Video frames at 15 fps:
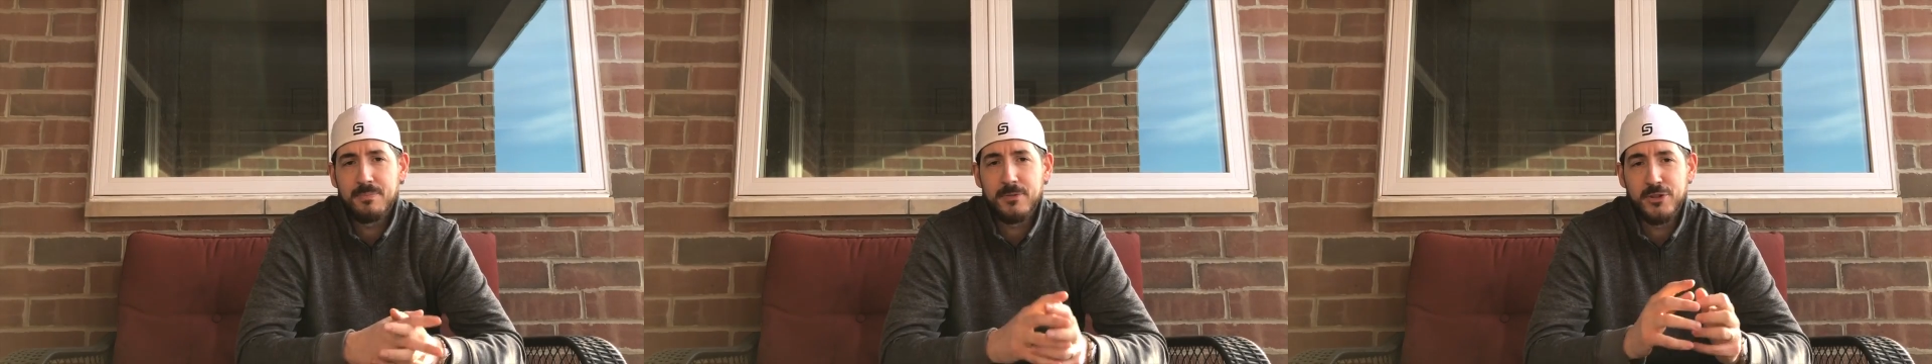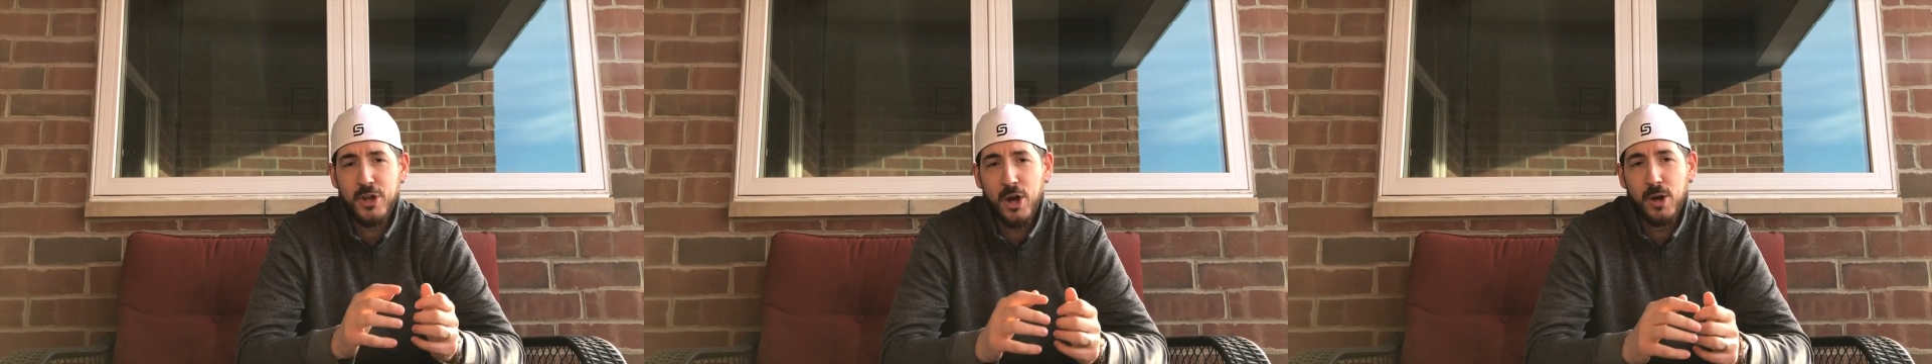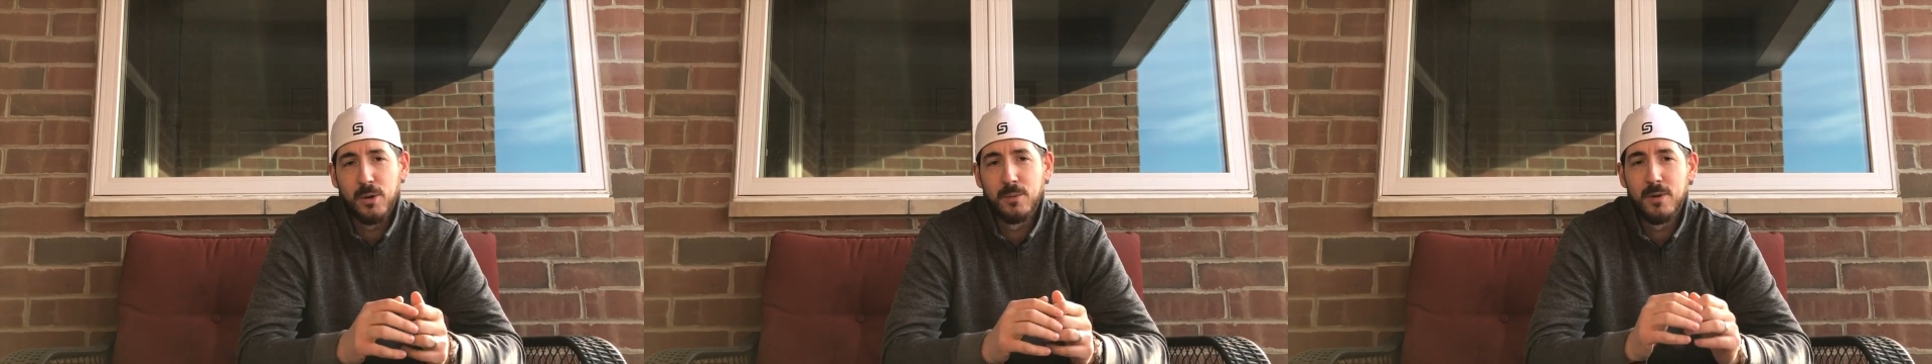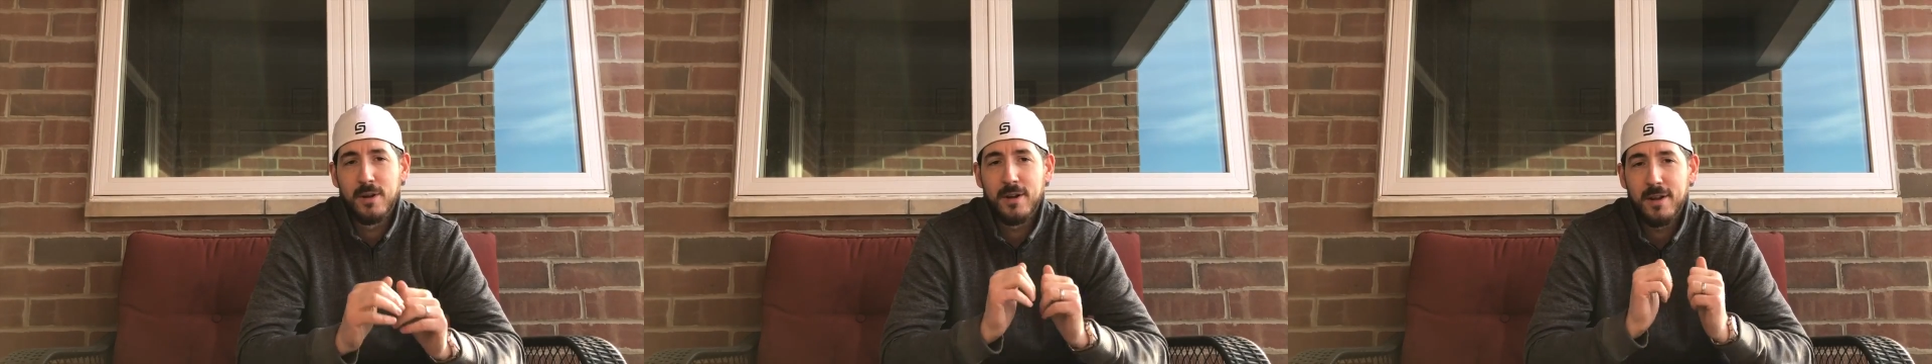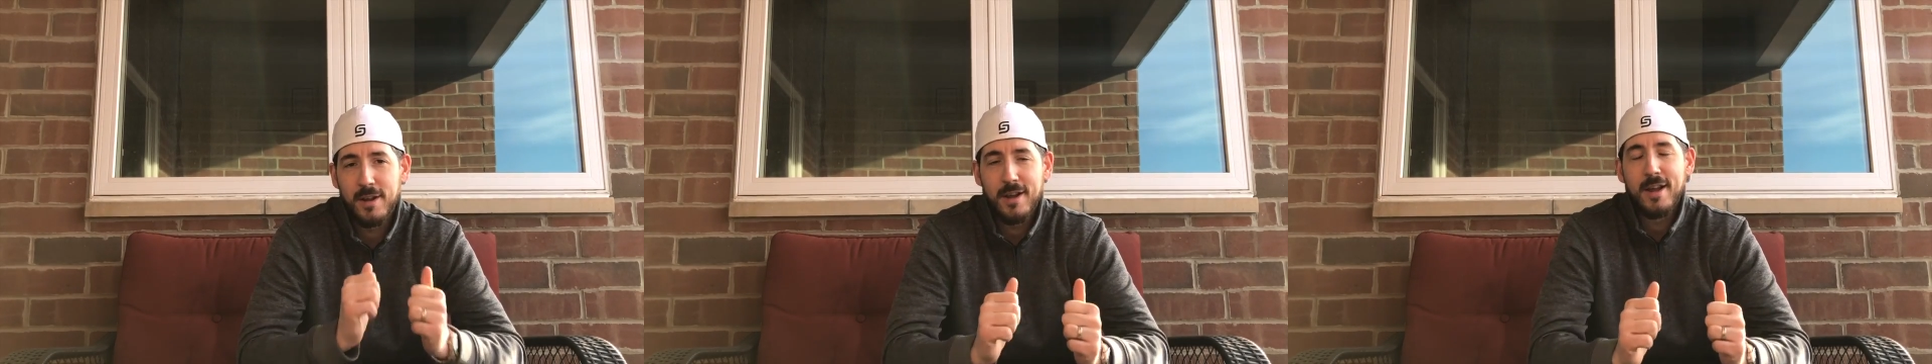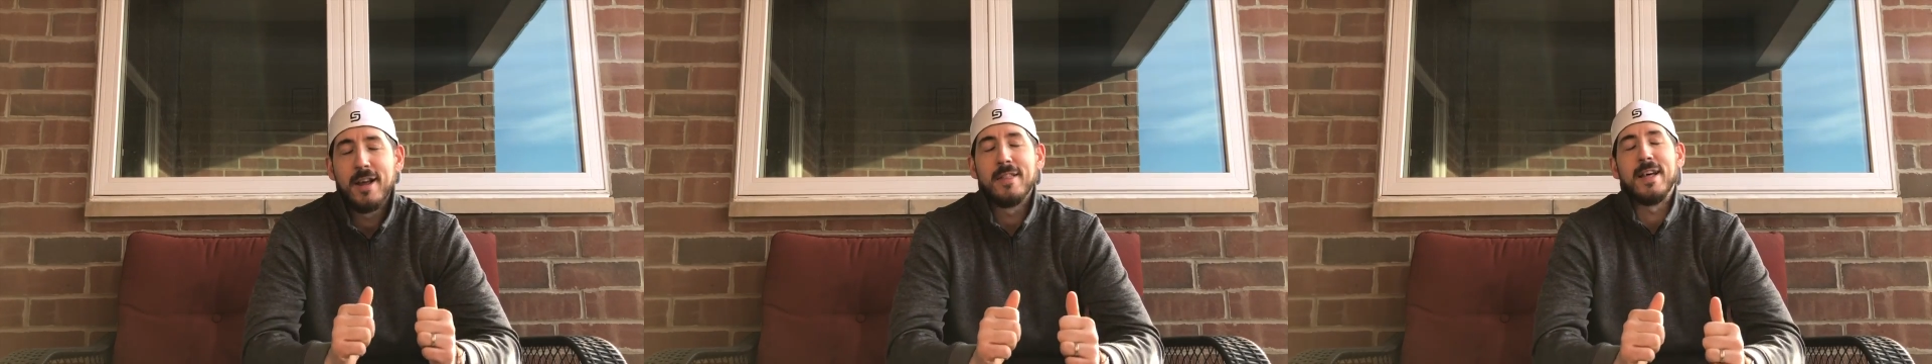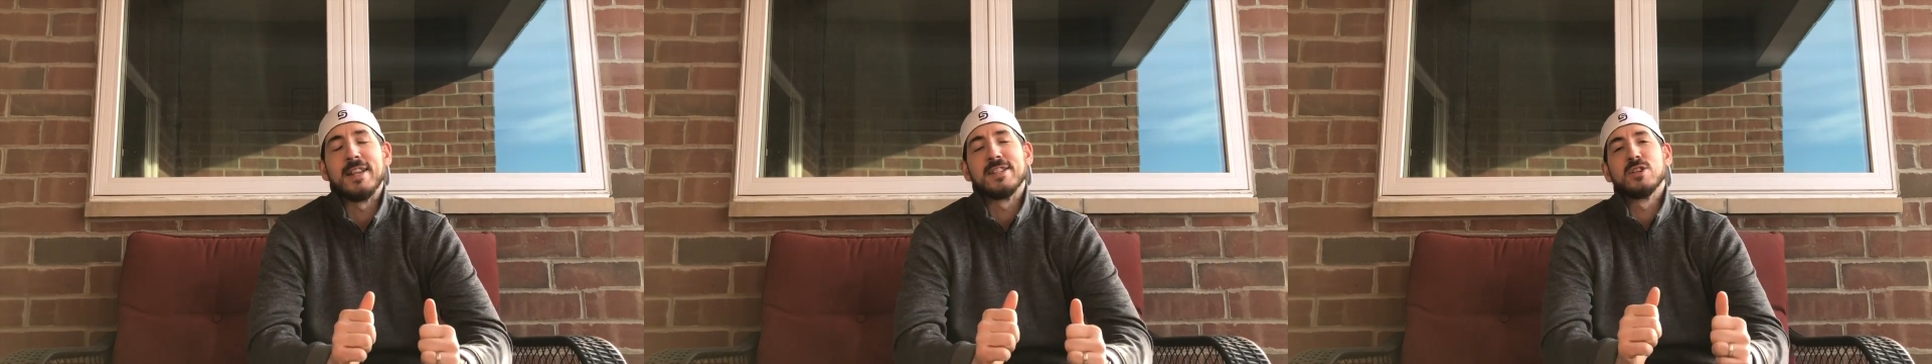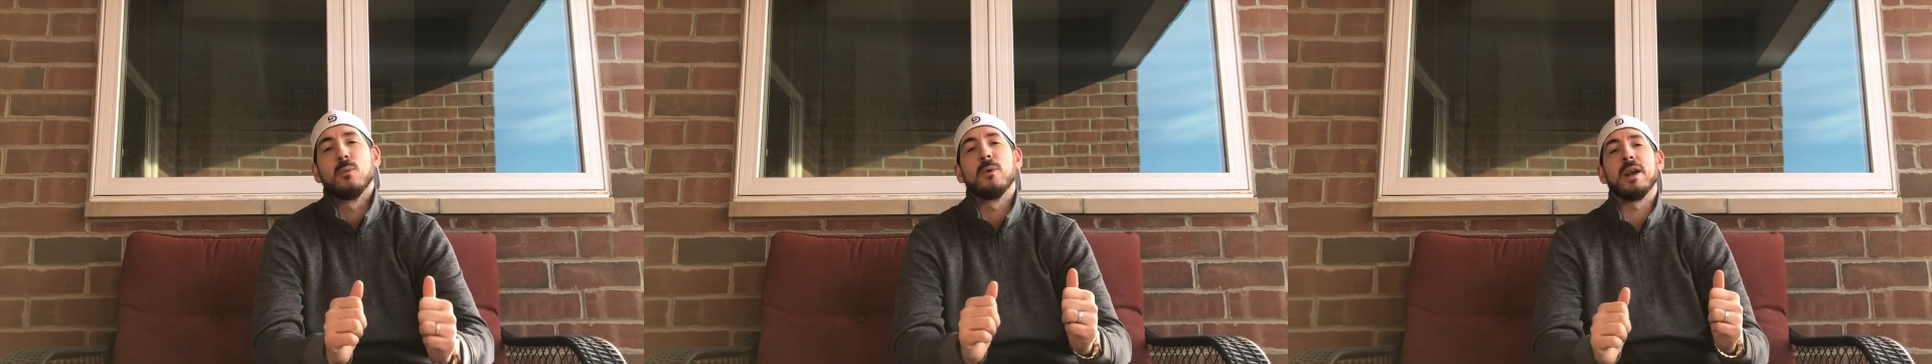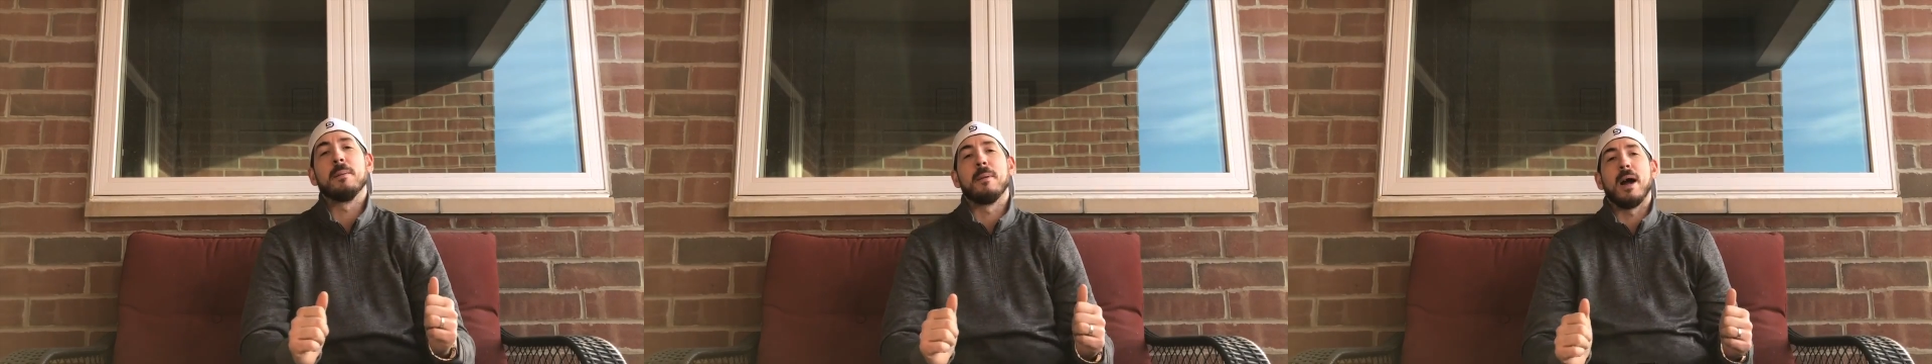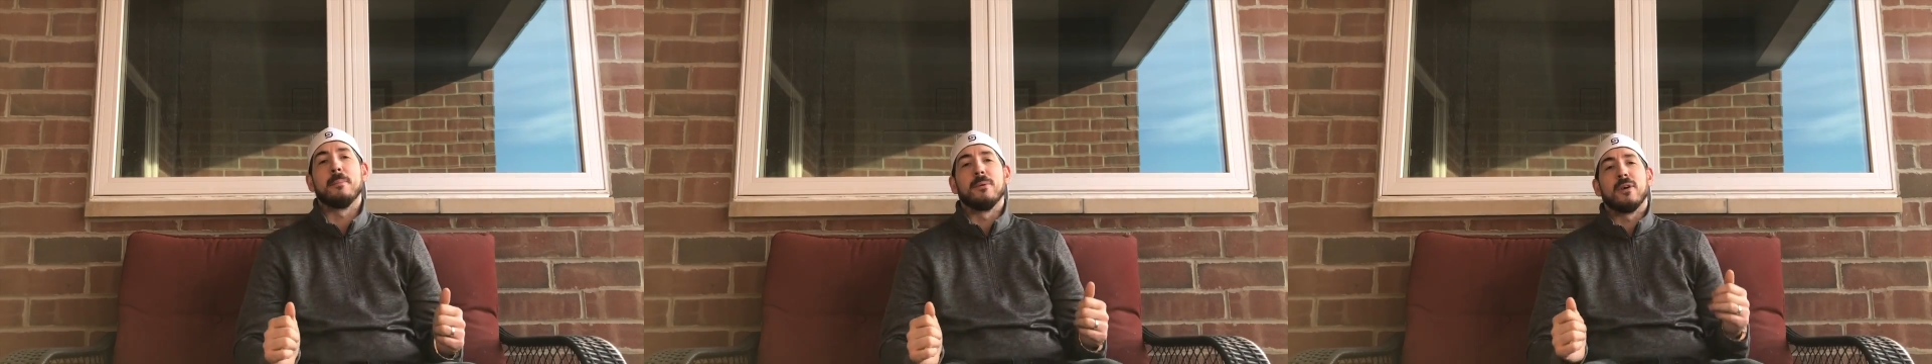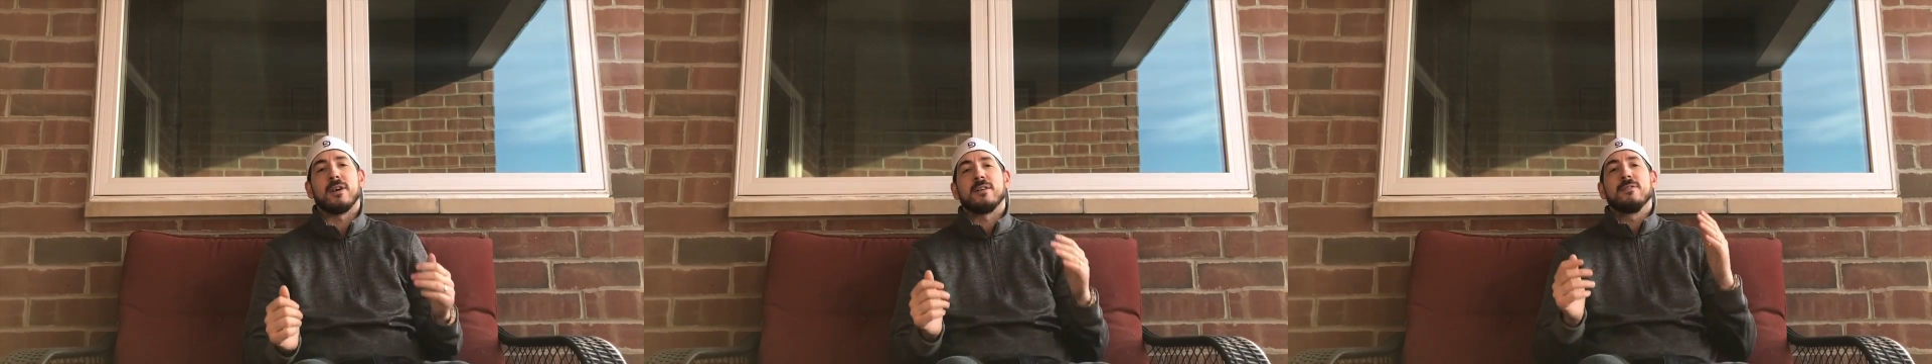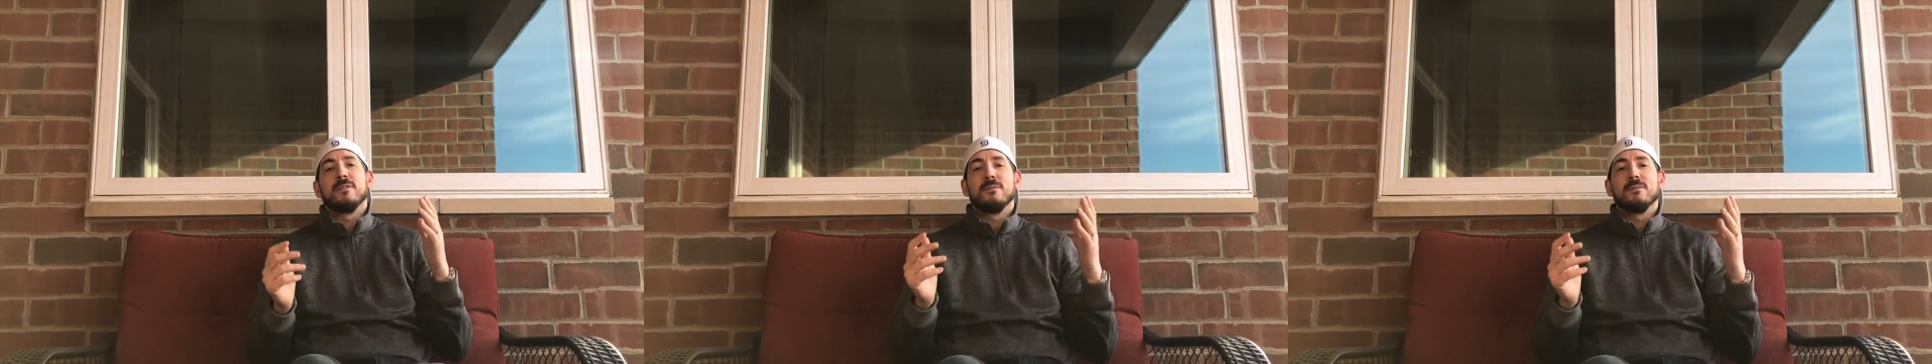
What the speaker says: So that's a win in my book.